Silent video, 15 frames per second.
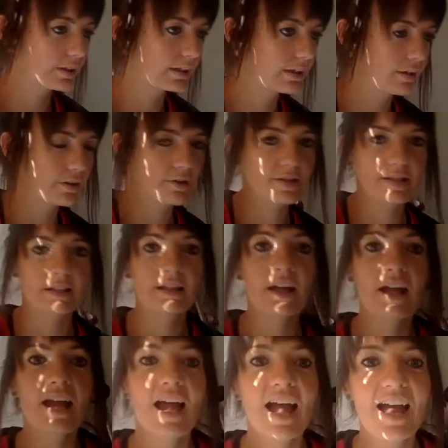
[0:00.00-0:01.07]
it. Oh no, it's
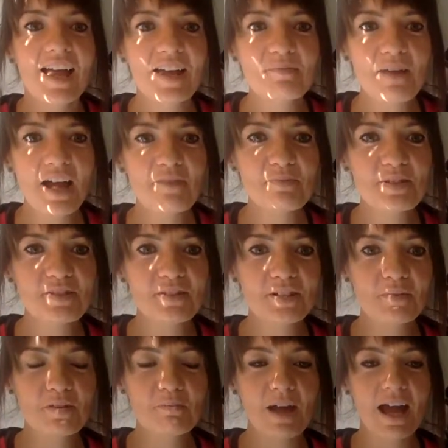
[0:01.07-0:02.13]
in. I've been doing it
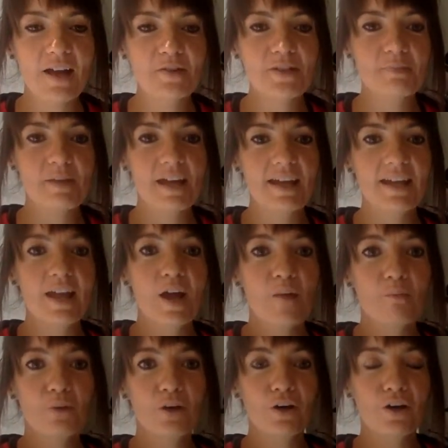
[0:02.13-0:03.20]
with my housemate,
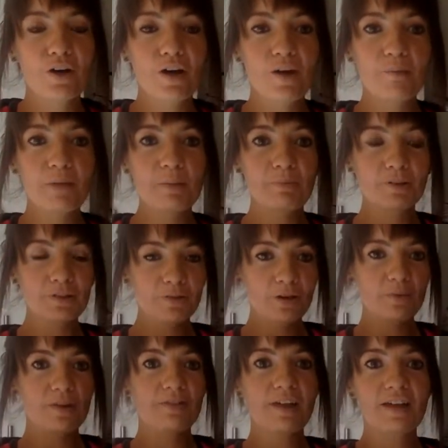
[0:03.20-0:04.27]
but people do it
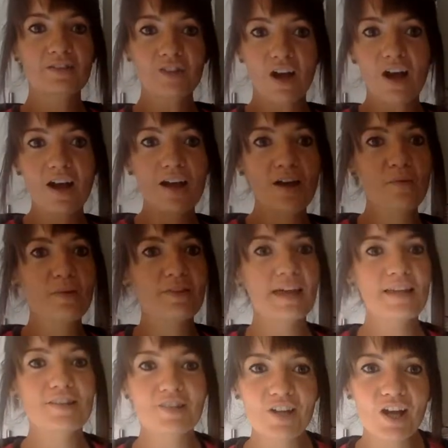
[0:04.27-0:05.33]
with their daughter, with
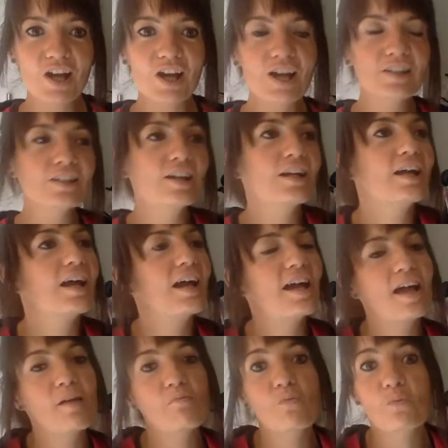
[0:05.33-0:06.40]
their son,
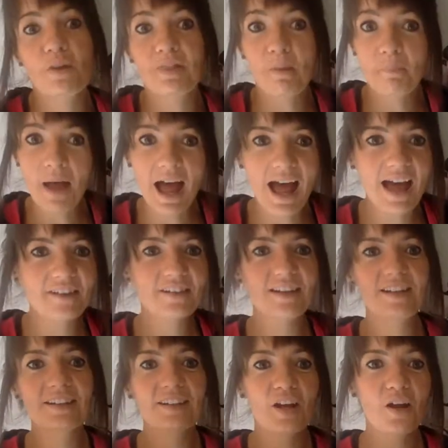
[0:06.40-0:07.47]
with their partner,
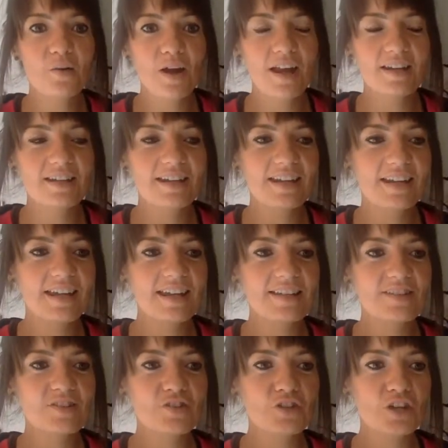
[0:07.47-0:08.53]
and
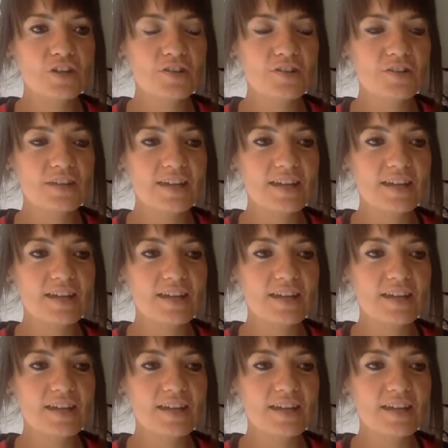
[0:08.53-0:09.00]
it's just